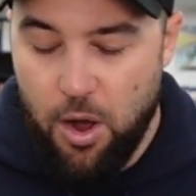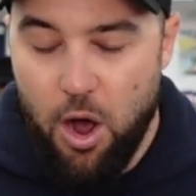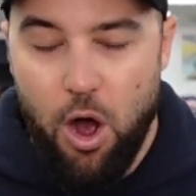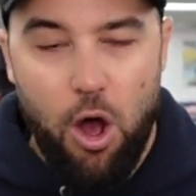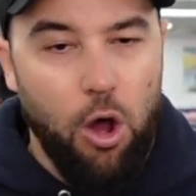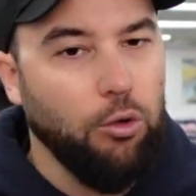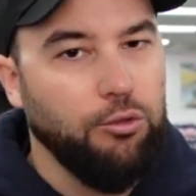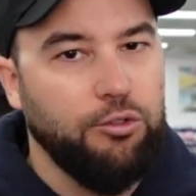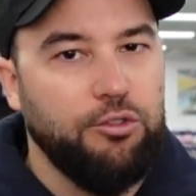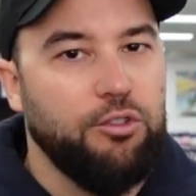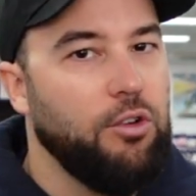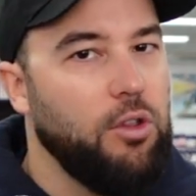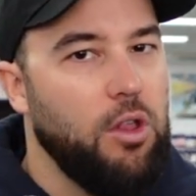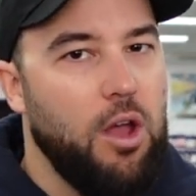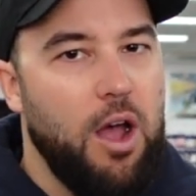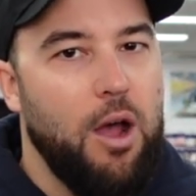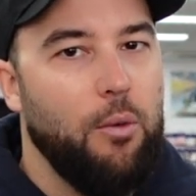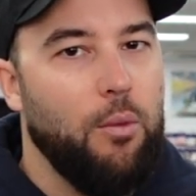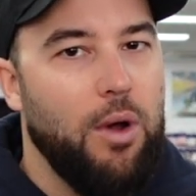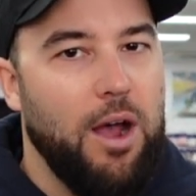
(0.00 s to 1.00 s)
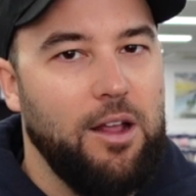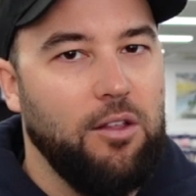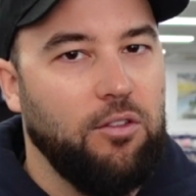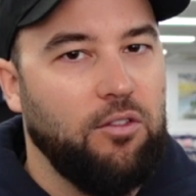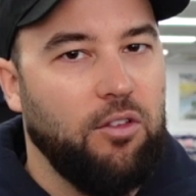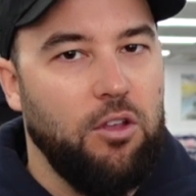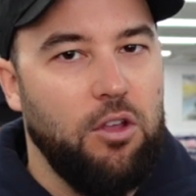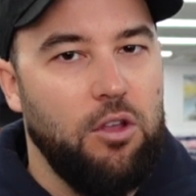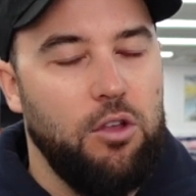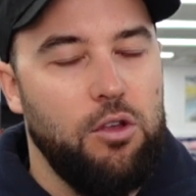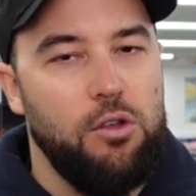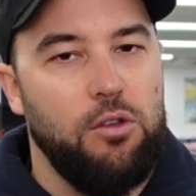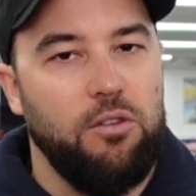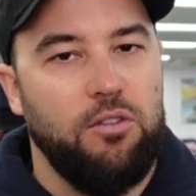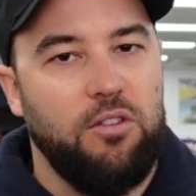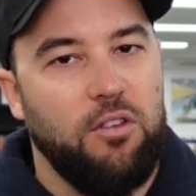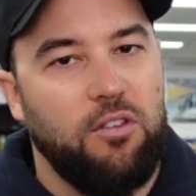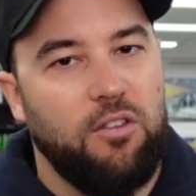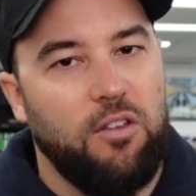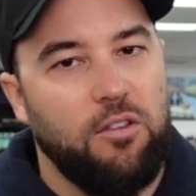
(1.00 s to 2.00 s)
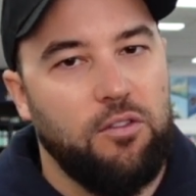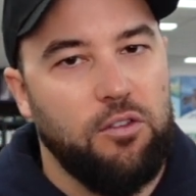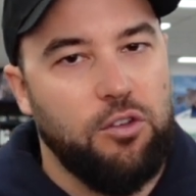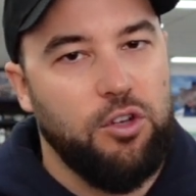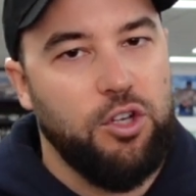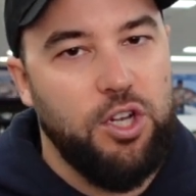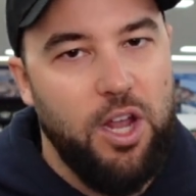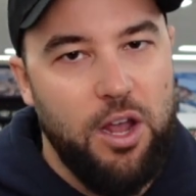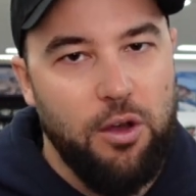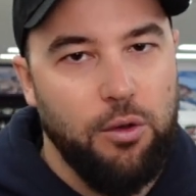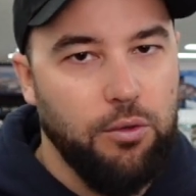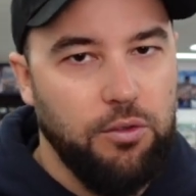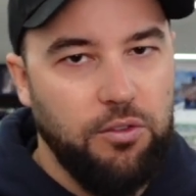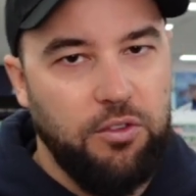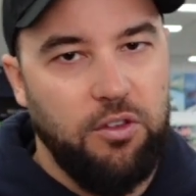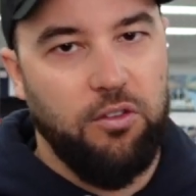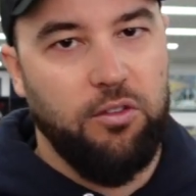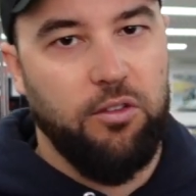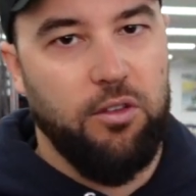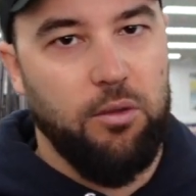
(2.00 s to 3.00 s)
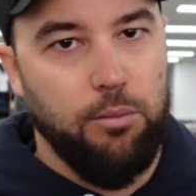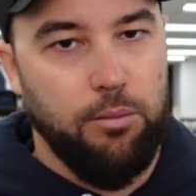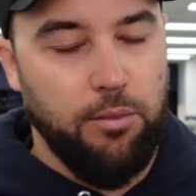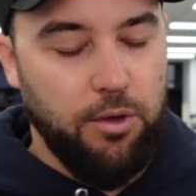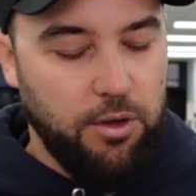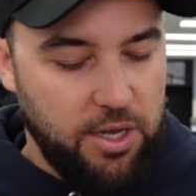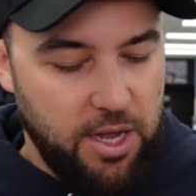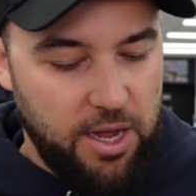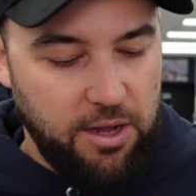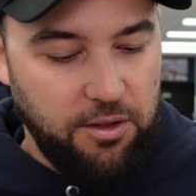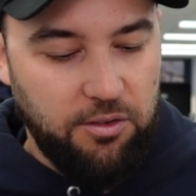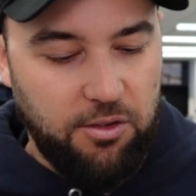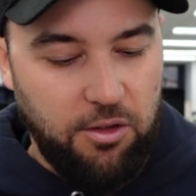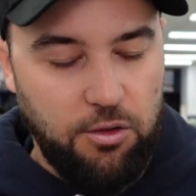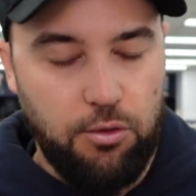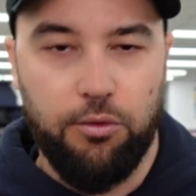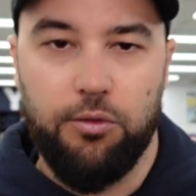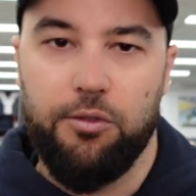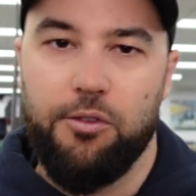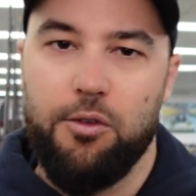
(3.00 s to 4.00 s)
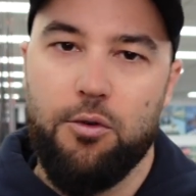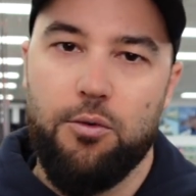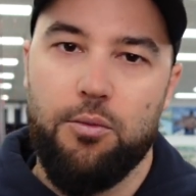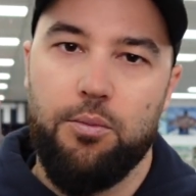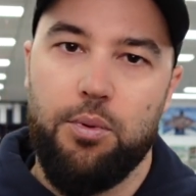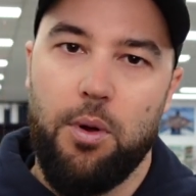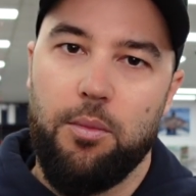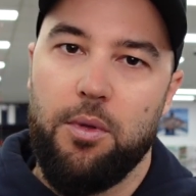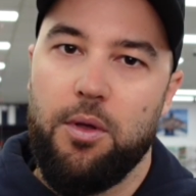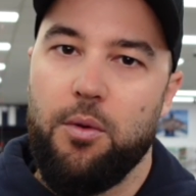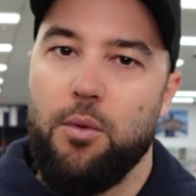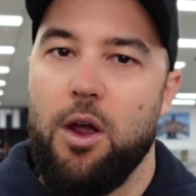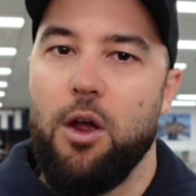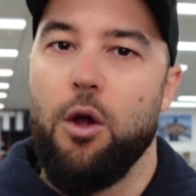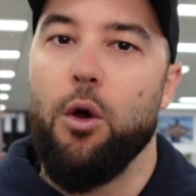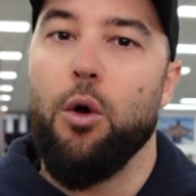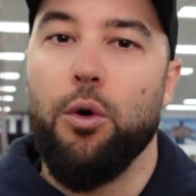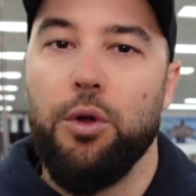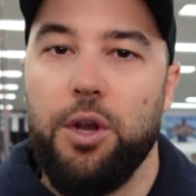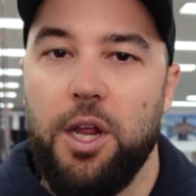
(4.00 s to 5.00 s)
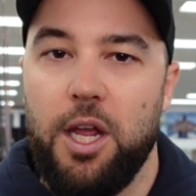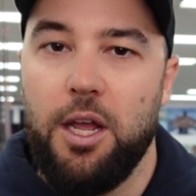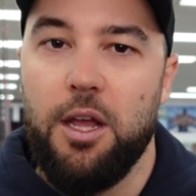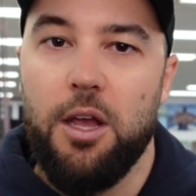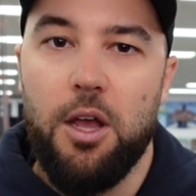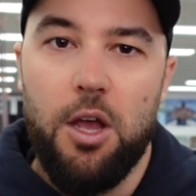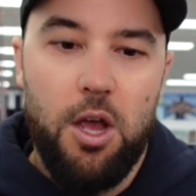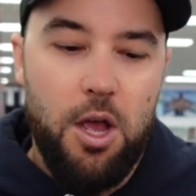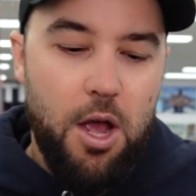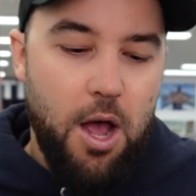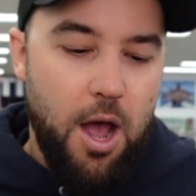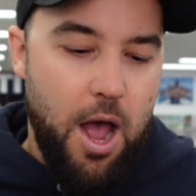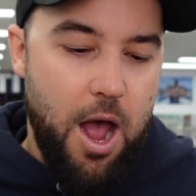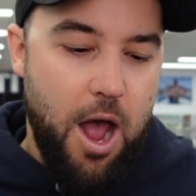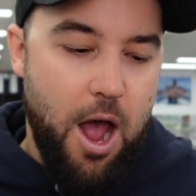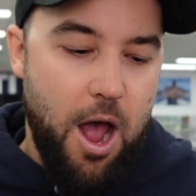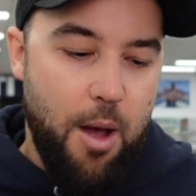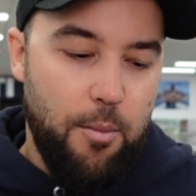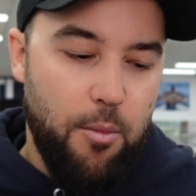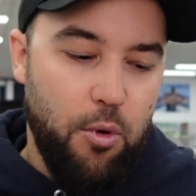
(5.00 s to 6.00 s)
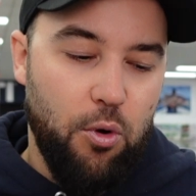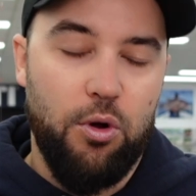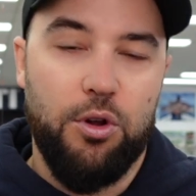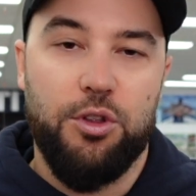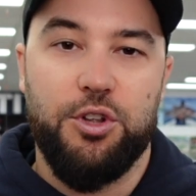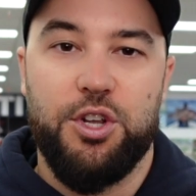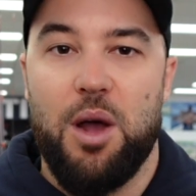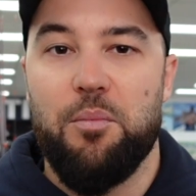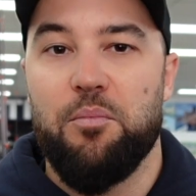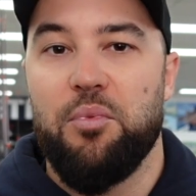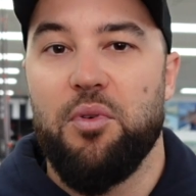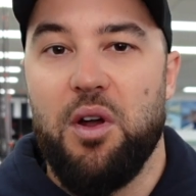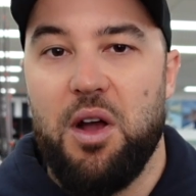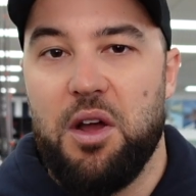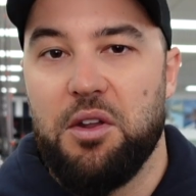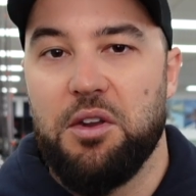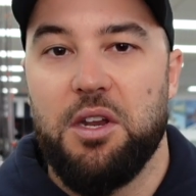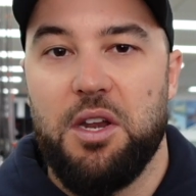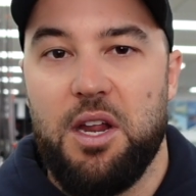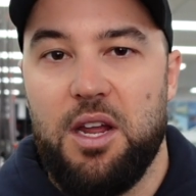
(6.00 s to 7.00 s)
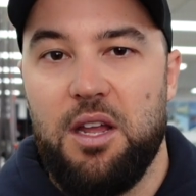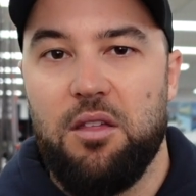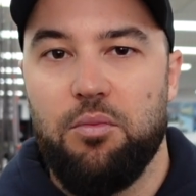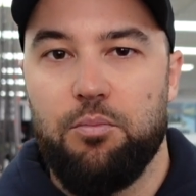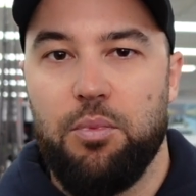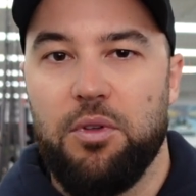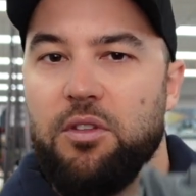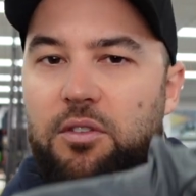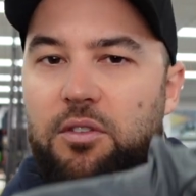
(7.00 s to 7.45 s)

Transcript: Ultra lightweight, so you use this as a shell system, okay? So you'll still probably wear a hoodie or a jumper underneath, but